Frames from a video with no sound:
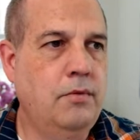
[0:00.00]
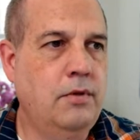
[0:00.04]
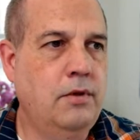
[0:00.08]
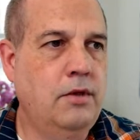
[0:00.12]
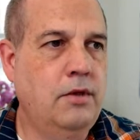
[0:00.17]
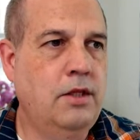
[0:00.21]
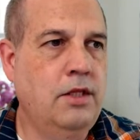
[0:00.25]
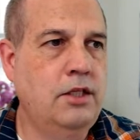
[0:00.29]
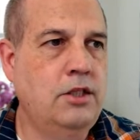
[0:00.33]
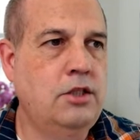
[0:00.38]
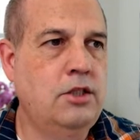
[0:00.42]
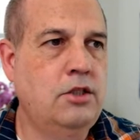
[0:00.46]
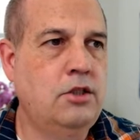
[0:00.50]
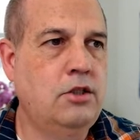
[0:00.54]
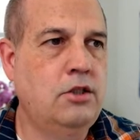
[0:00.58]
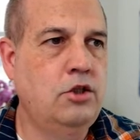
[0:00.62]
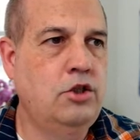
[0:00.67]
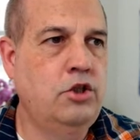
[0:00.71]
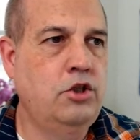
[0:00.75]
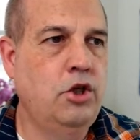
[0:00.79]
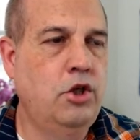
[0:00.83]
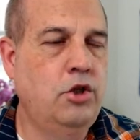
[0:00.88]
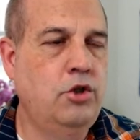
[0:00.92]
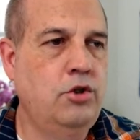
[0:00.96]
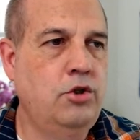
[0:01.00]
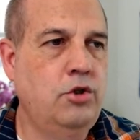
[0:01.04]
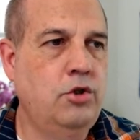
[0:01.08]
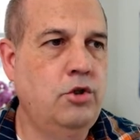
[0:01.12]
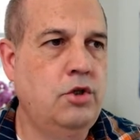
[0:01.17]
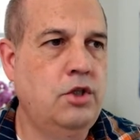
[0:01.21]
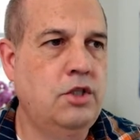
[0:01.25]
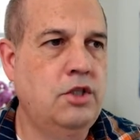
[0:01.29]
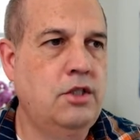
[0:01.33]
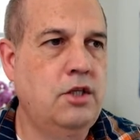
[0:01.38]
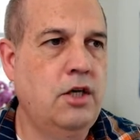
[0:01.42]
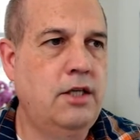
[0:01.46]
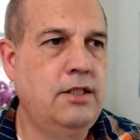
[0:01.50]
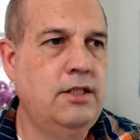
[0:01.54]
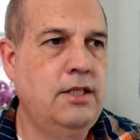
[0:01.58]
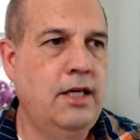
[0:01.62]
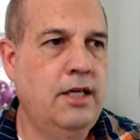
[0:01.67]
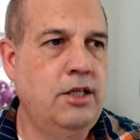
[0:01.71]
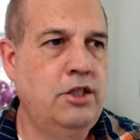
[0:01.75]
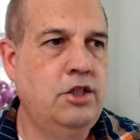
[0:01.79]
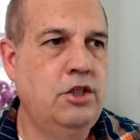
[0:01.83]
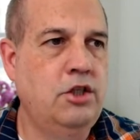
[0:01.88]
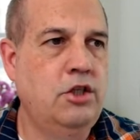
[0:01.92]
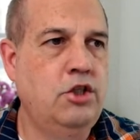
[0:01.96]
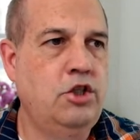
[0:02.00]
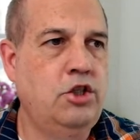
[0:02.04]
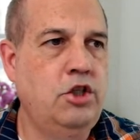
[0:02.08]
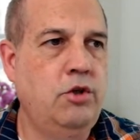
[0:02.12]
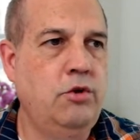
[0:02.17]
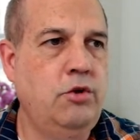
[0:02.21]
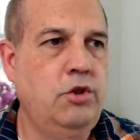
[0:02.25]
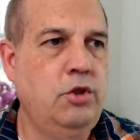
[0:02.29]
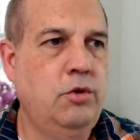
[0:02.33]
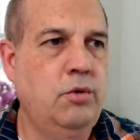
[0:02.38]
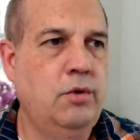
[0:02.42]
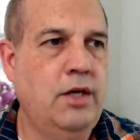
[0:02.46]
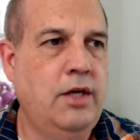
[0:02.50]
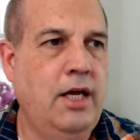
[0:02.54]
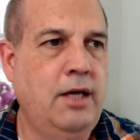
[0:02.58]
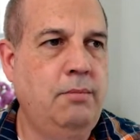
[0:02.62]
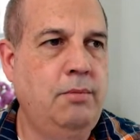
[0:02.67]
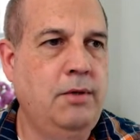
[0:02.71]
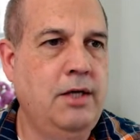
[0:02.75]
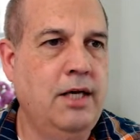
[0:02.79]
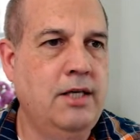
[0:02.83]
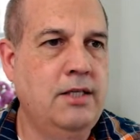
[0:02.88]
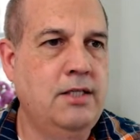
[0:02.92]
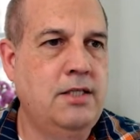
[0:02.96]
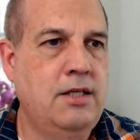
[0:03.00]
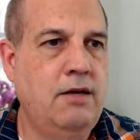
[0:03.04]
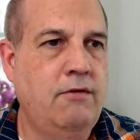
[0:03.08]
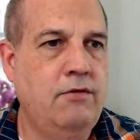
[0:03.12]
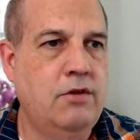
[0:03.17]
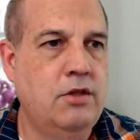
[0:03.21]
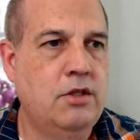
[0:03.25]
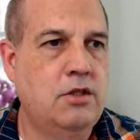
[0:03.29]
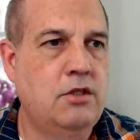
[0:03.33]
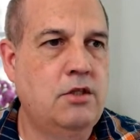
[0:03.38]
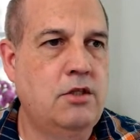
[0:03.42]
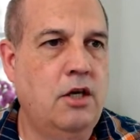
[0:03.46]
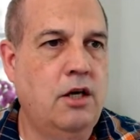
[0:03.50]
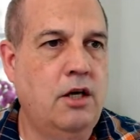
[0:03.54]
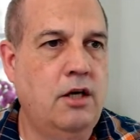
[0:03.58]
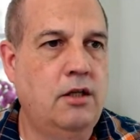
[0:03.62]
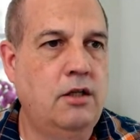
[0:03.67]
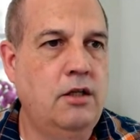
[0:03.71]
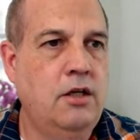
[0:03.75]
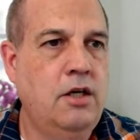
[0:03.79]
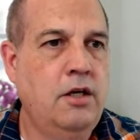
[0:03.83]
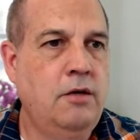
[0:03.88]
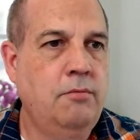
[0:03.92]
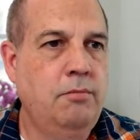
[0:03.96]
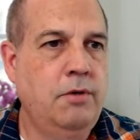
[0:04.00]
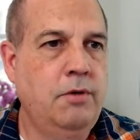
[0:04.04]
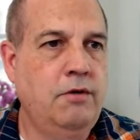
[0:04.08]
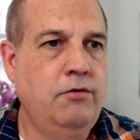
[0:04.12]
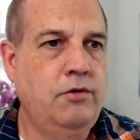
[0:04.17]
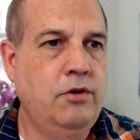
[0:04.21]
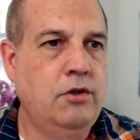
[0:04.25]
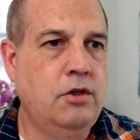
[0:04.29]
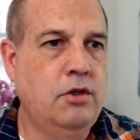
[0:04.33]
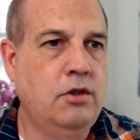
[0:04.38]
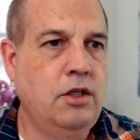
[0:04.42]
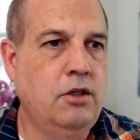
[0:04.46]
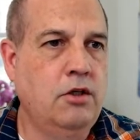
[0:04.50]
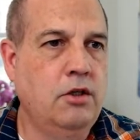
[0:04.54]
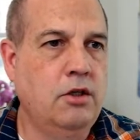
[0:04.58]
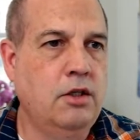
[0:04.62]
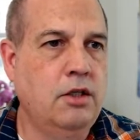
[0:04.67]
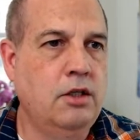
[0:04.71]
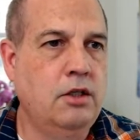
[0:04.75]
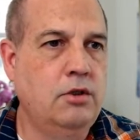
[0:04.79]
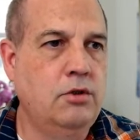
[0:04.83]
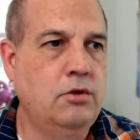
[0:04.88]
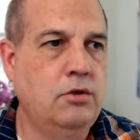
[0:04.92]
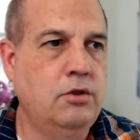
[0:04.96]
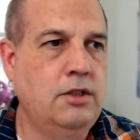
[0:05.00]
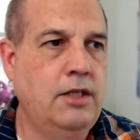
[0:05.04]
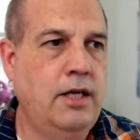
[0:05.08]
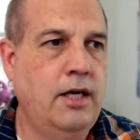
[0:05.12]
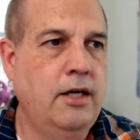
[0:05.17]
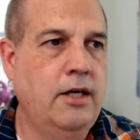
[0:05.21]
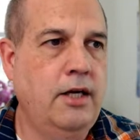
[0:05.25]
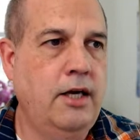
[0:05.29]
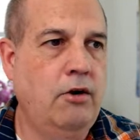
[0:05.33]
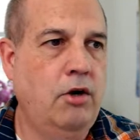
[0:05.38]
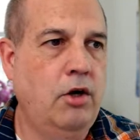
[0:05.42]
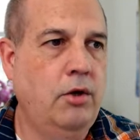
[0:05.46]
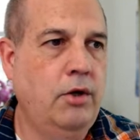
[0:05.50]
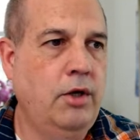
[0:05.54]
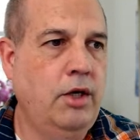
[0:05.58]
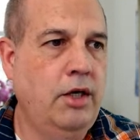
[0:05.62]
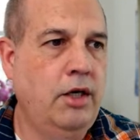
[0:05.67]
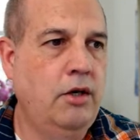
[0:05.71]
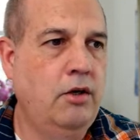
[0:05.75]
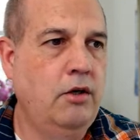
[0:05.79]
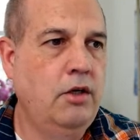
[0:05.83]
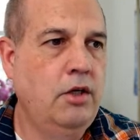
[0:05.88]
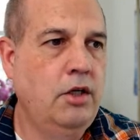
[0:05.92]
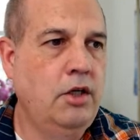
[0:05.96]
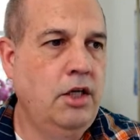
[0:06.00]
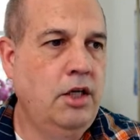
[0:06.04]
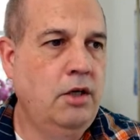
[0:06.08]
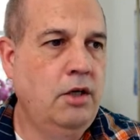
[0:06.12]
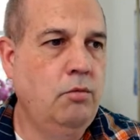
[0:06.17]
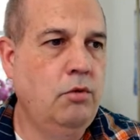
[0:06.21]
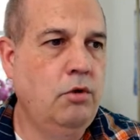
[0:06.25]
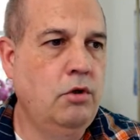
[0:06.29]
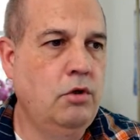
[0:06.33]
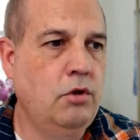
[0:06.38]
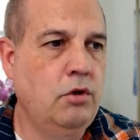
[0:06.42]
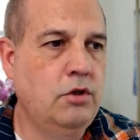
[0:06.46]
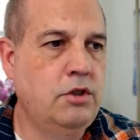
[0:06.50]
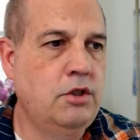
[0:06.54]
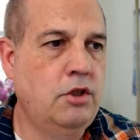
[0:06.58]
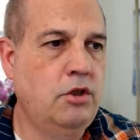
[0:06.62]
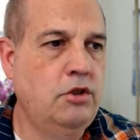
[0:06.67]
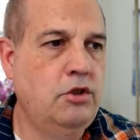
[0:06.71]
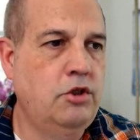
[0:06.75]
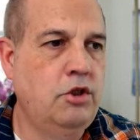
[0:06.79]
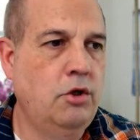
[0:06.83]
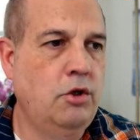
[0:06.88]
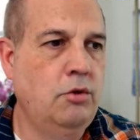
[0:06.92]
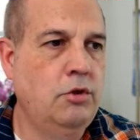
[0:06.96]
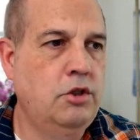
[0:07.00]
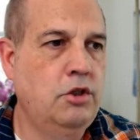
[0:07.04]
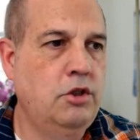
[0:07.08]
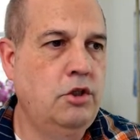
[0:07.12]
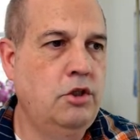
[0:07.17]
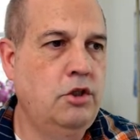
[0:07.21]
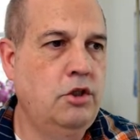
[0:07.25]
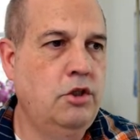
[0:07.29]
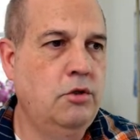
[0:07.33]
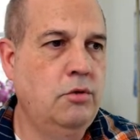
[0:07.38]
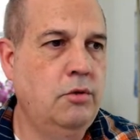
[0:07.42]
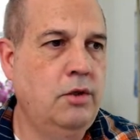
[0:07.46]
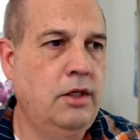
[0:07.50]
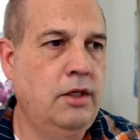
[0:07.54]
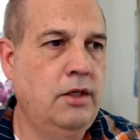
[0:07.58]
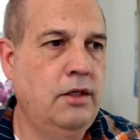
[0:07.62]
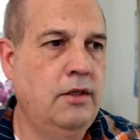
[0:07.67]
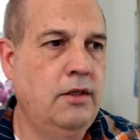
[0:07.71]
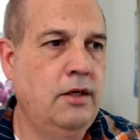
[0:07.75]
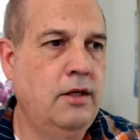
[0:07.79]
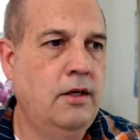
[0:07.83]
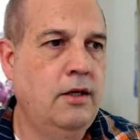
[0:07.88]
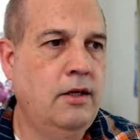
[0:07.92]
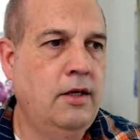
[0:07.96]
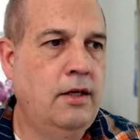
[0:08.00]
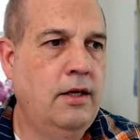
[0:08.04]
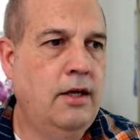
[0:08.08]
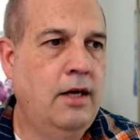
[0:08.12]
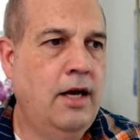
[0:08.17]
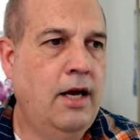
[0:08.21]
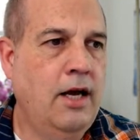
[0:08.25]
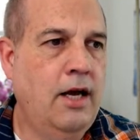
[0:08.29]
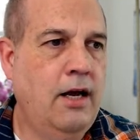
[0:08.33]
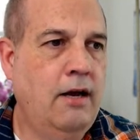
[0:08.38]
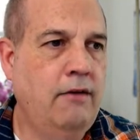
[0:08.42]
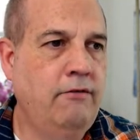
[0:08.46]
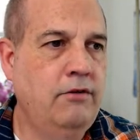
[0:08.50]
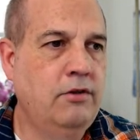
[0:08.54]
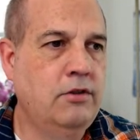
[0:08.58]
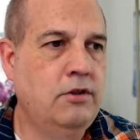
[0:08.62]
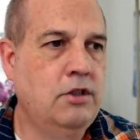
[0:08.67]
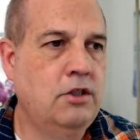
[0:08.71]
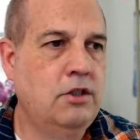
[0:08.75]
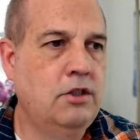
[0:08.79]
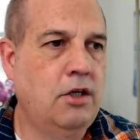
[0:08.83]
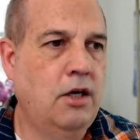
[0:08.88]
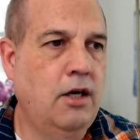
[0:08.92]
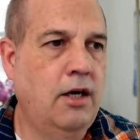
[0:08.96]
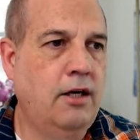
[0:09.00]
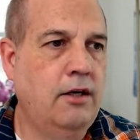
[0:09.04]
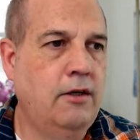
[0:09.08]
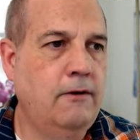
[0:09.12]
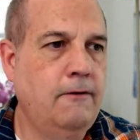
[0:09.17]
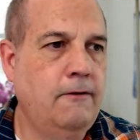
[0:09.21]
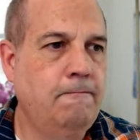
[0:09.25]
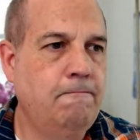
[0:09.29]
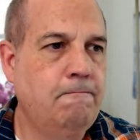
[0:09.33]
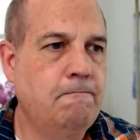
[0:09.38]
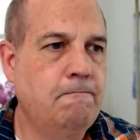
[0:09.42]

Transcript: this shows you the citation. It's showing you in APA 7th style, but if you click on the little down arrow here, it will also show it to you in Harvard style.